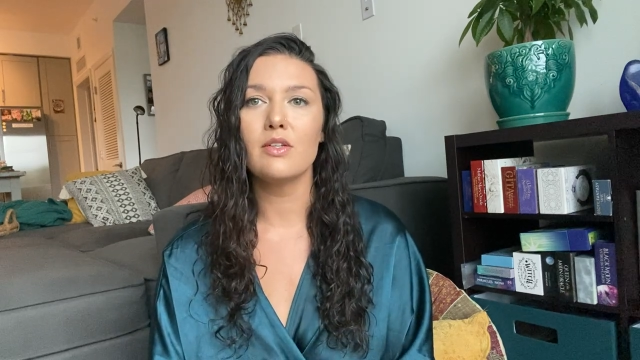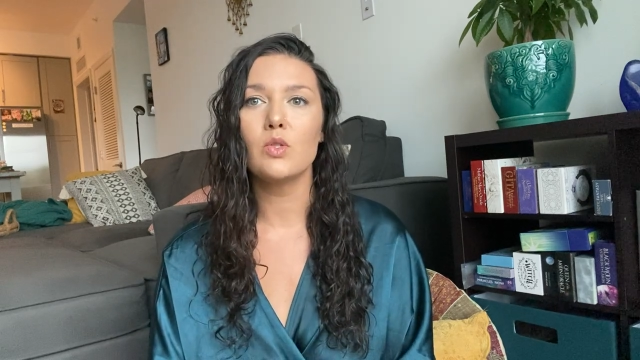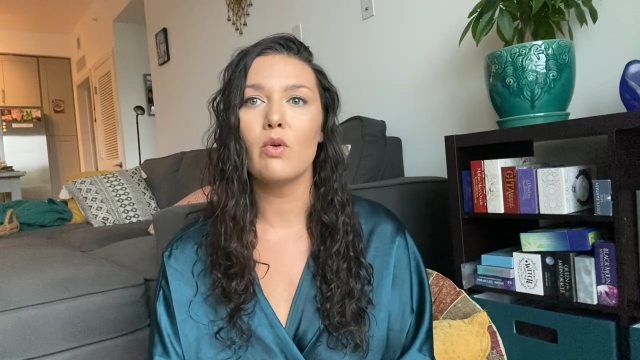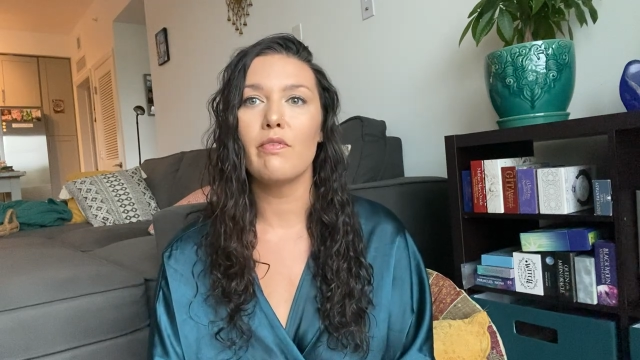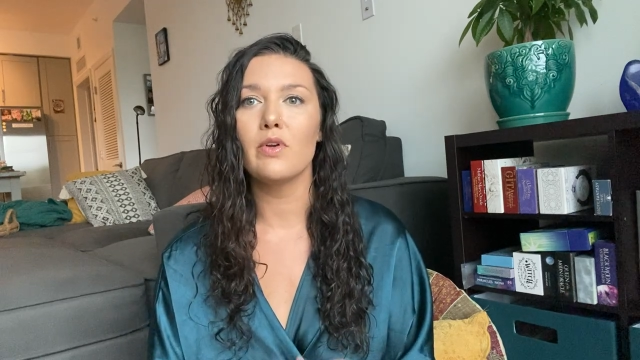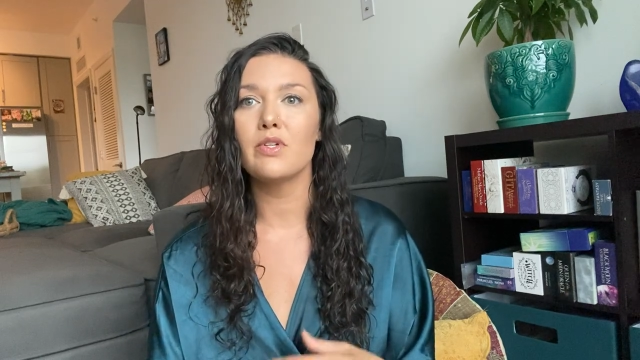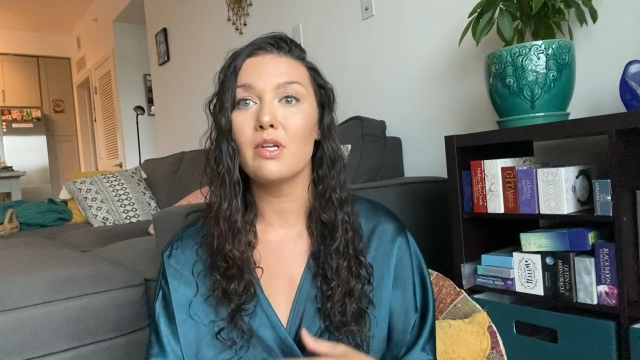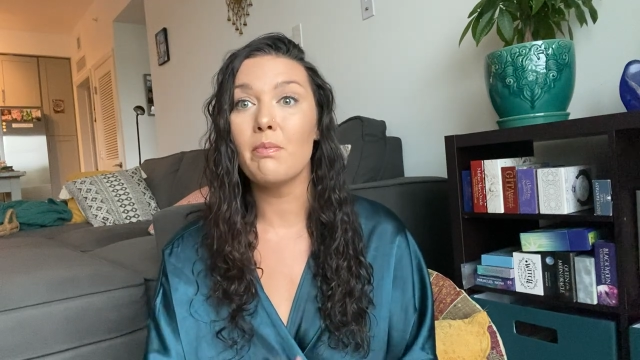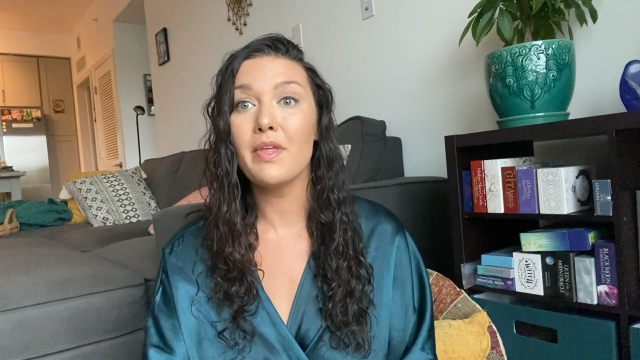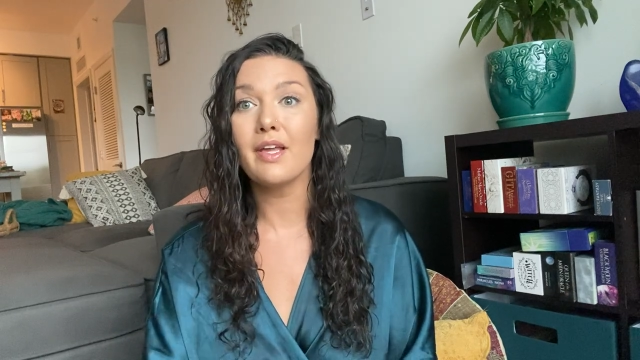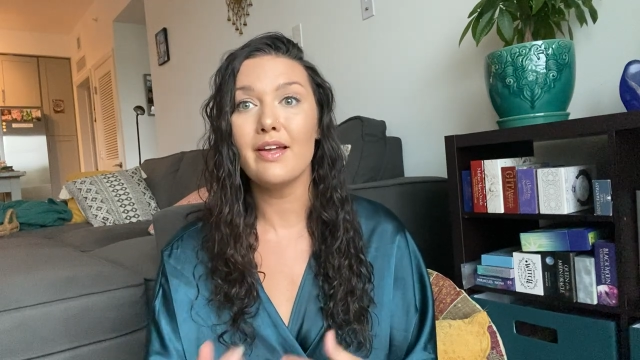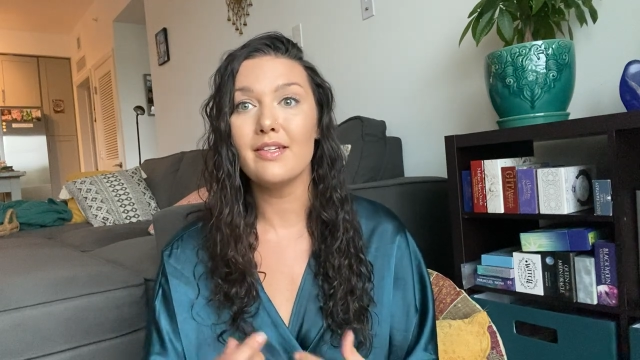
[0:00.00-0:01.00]
So if there's
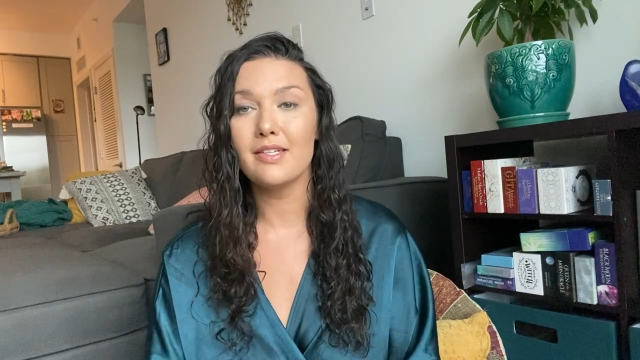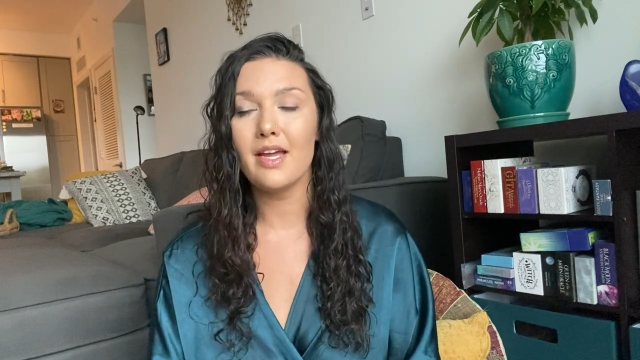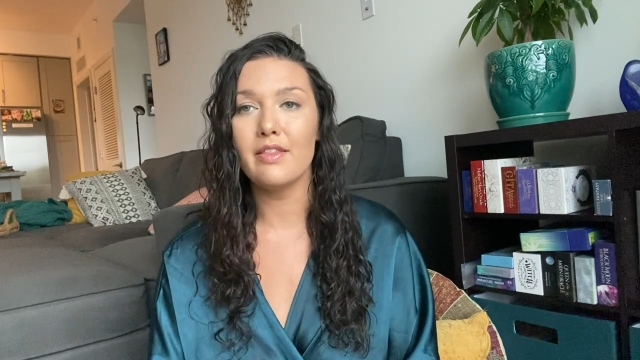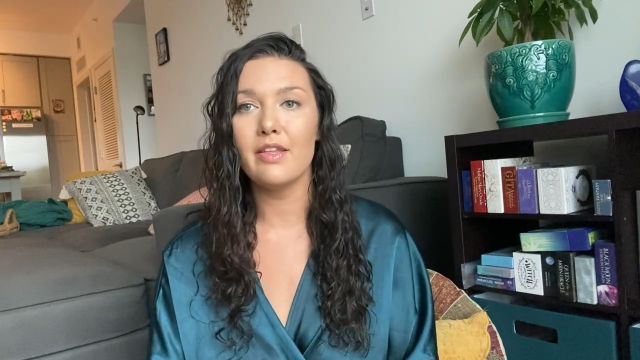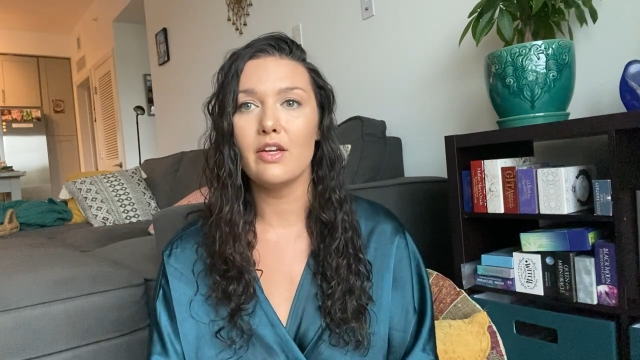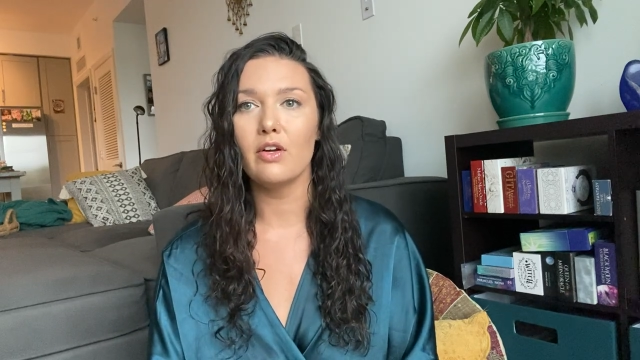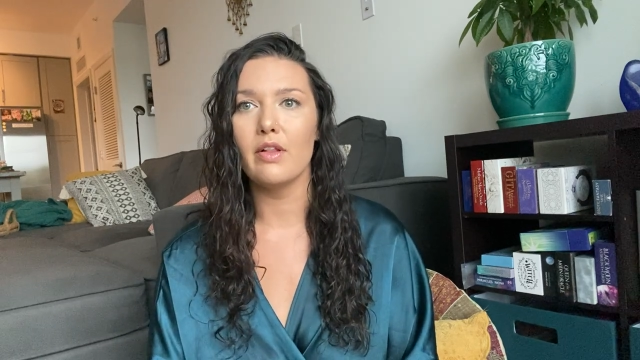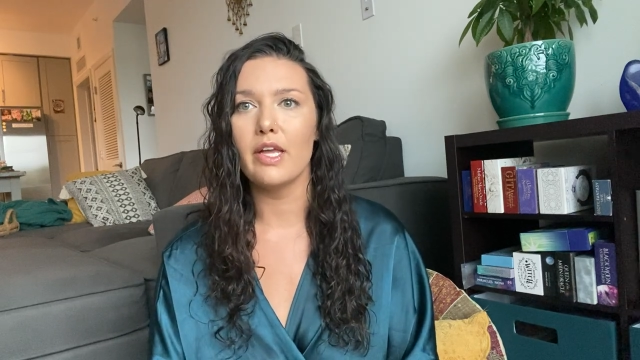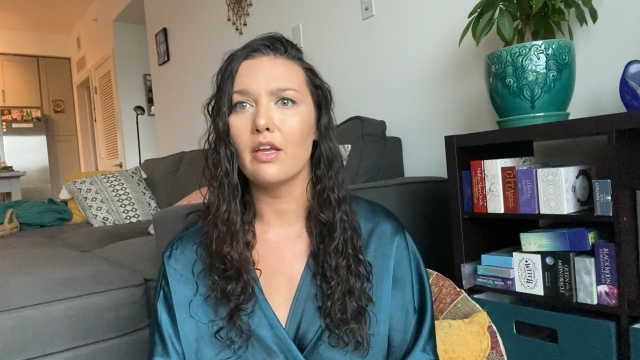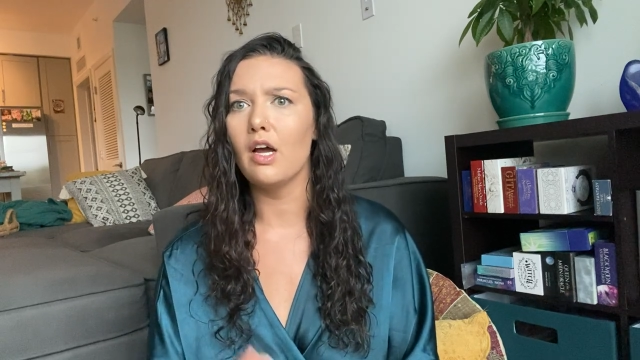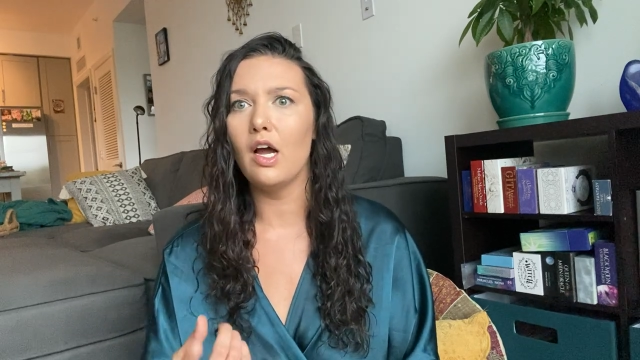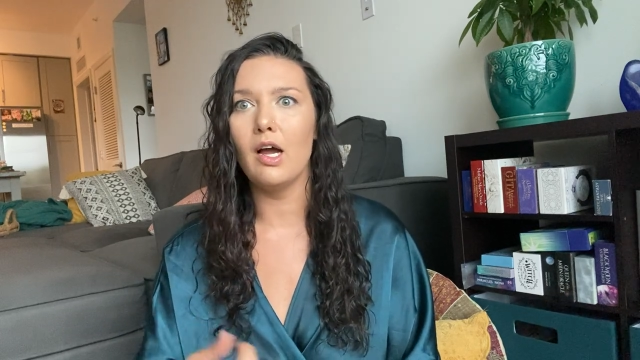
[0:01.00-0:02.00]
something I said that you're
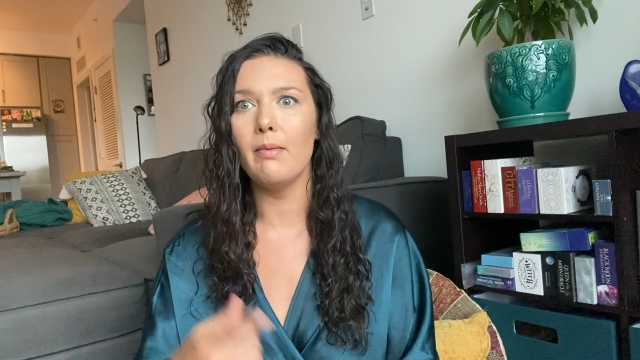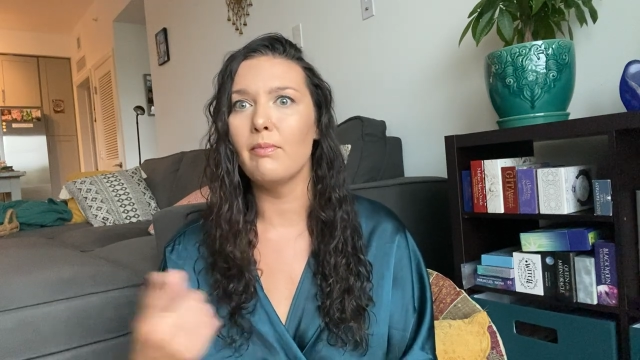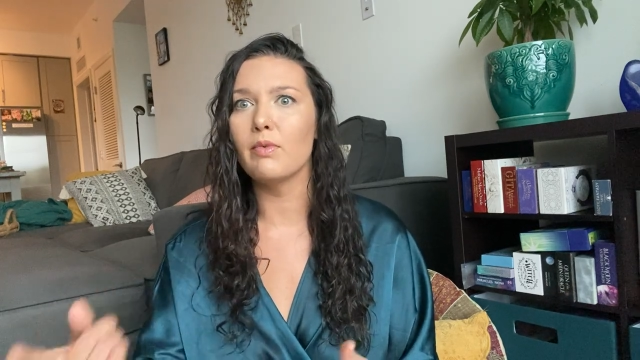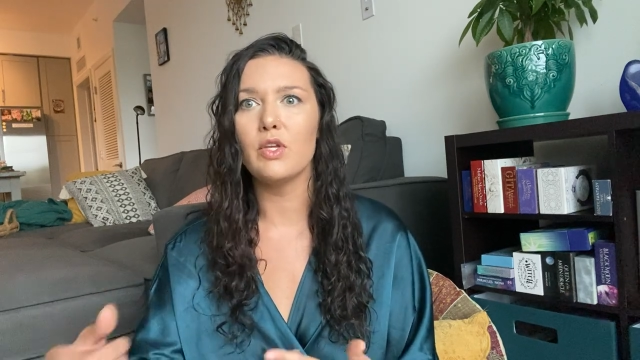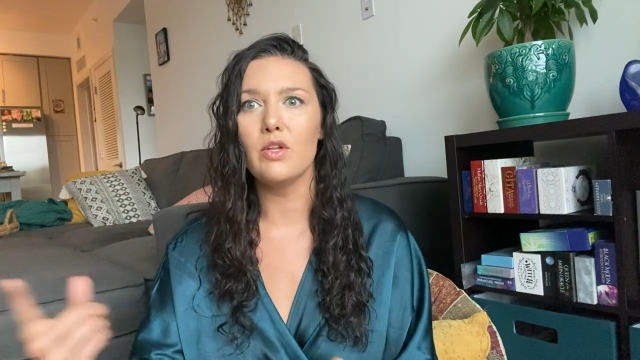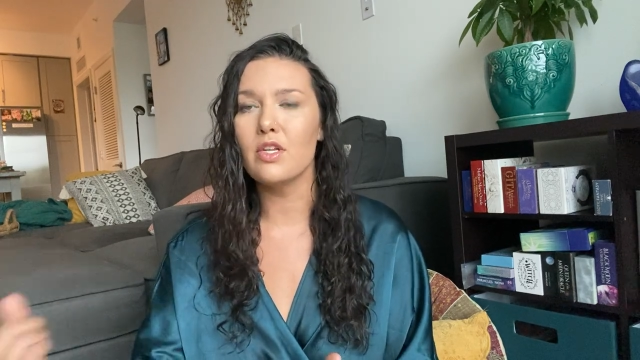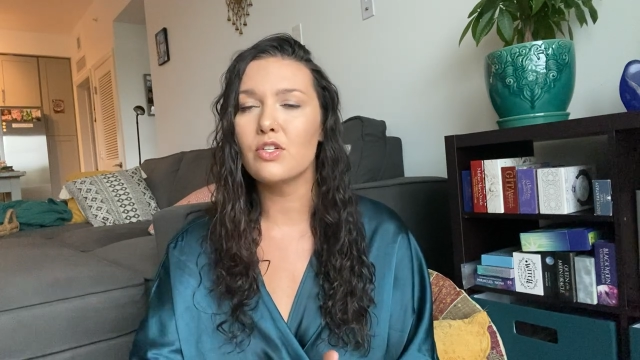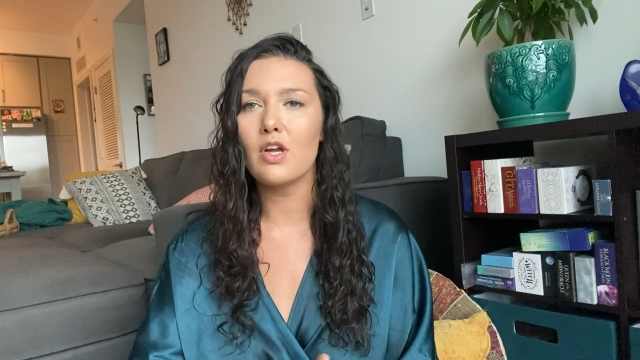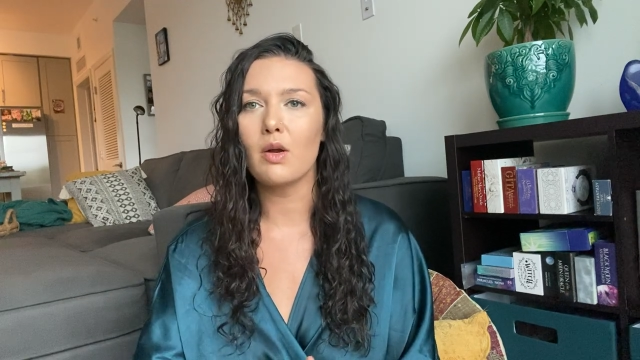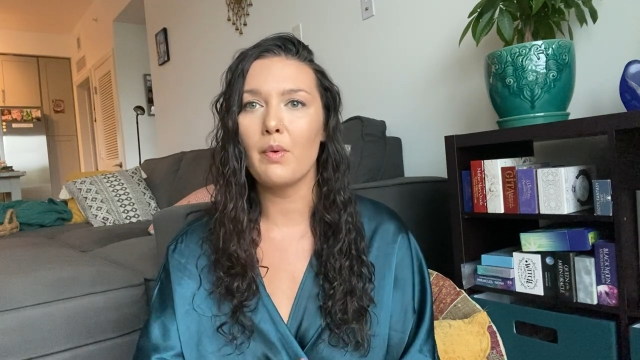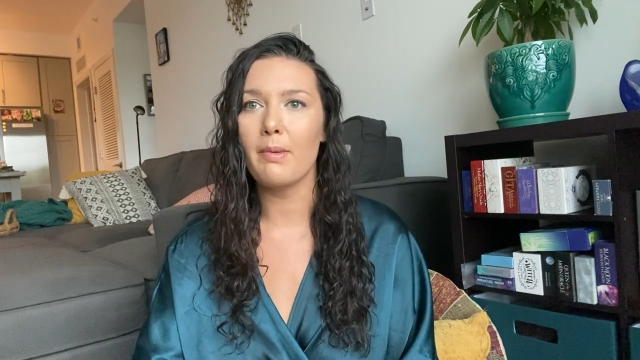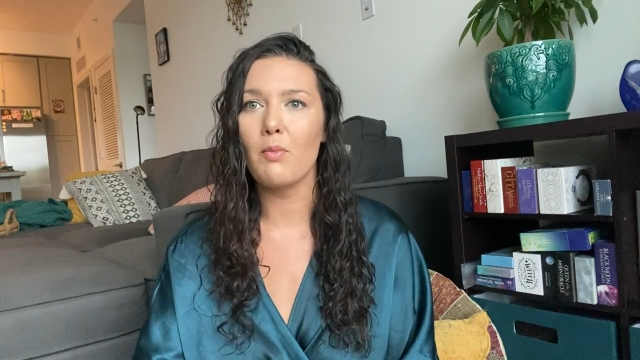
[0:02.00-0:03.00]
like, um, you need to
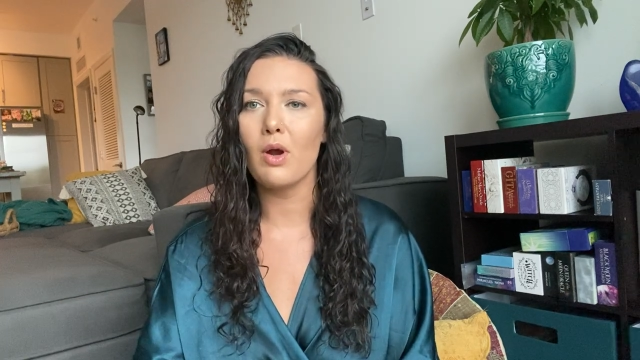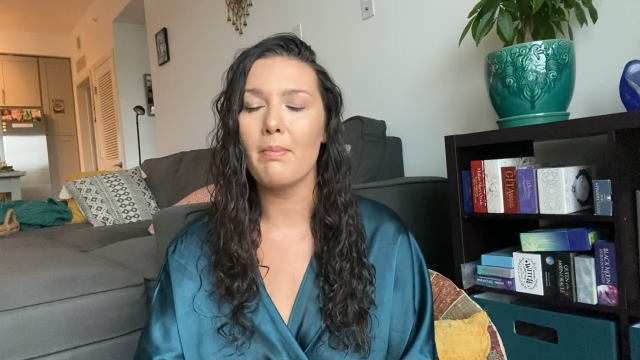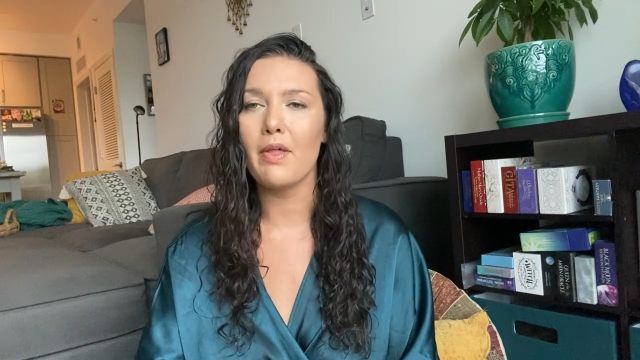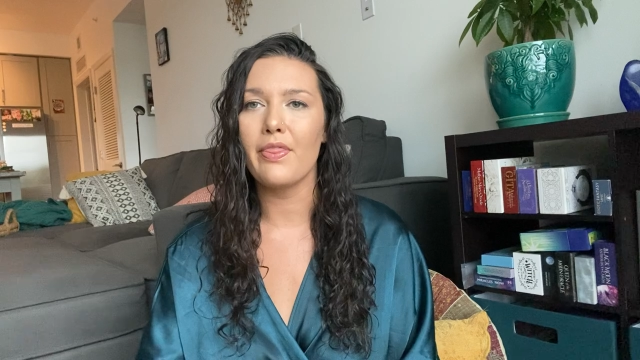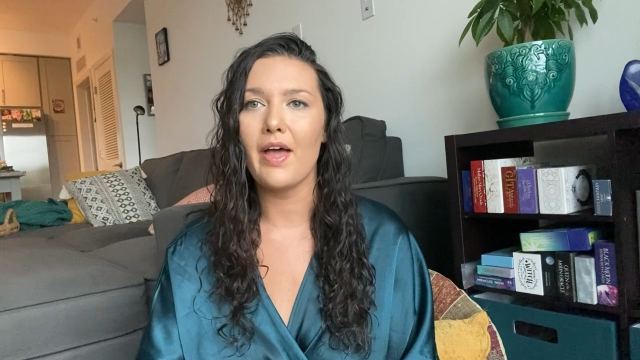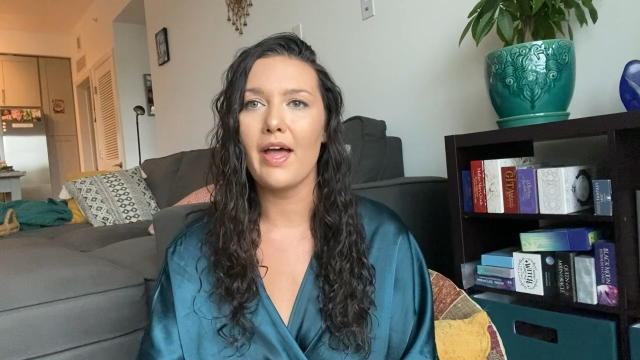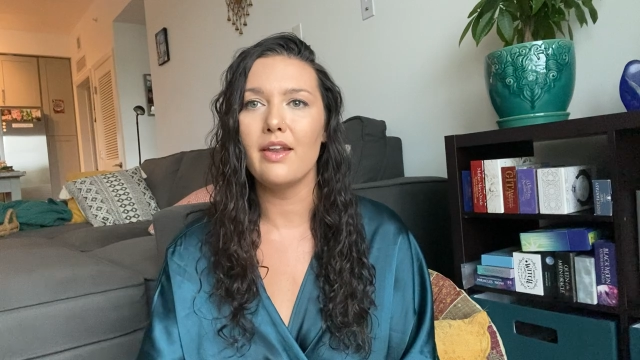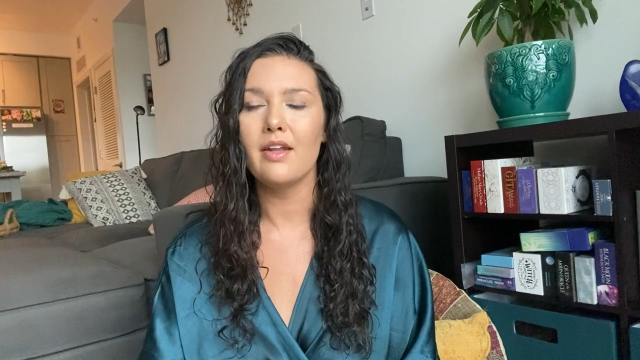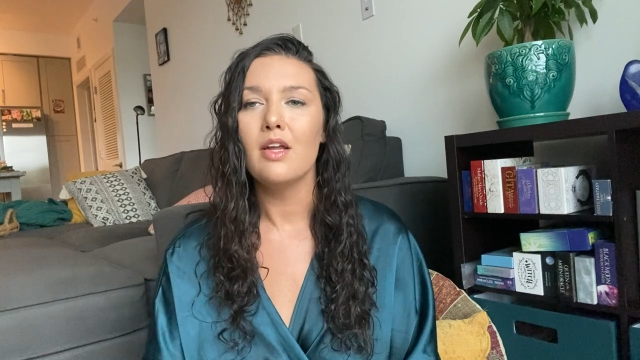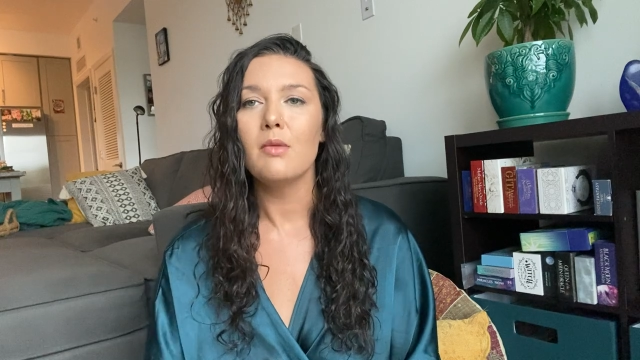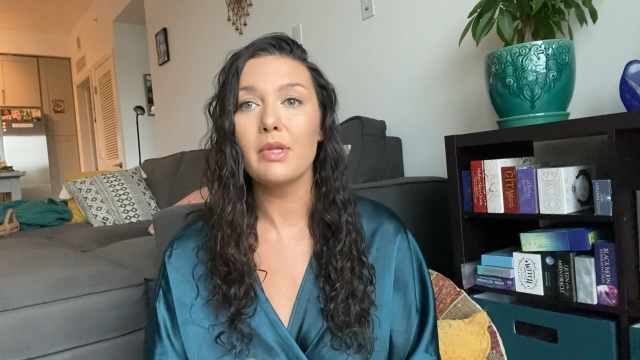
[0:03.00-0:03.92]
talk way more about that,